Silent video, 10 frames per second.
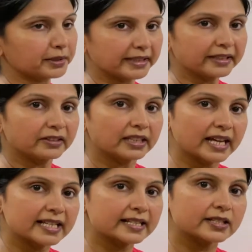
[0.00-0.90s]
D1
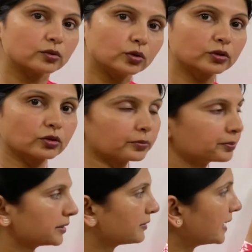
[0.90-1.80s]
has its own
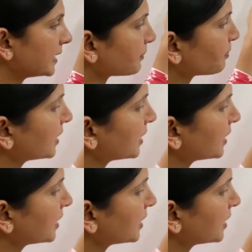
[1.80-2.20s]
copy, right?